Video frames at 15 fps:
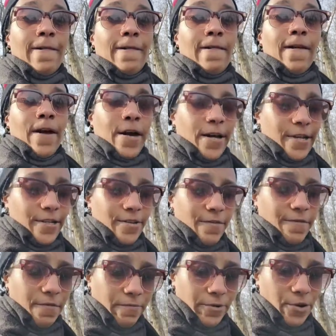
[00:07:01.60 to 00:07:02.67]
Because
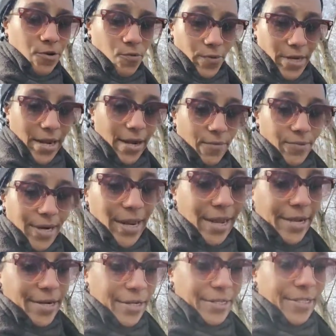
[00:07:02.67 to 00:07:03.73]
for real, when I
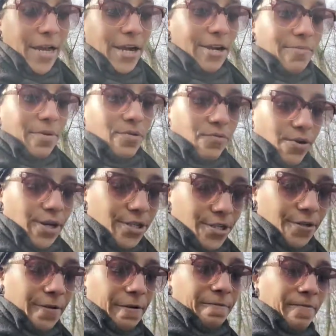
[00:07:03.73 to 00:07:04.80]
had a desire to be
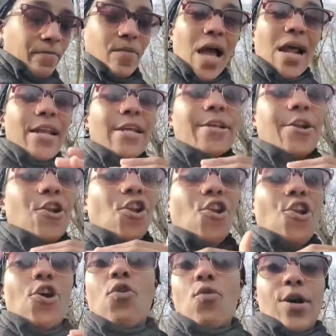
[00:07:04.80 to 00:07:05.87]
rich, I didn't
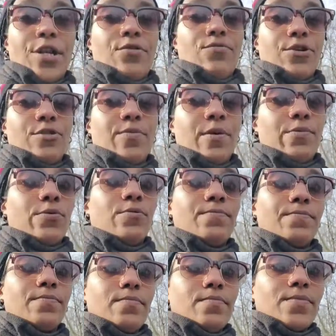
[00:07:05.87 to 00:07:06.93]
know any rich people.
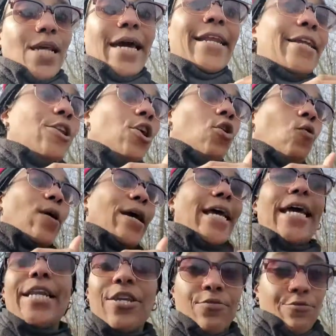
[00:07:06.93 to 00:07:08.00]
I didn't know
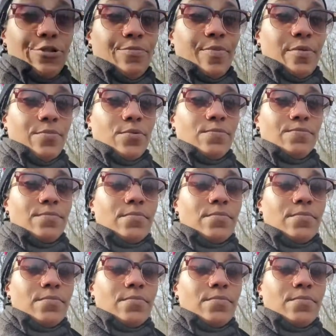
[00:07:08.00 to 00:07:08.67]
any rich people.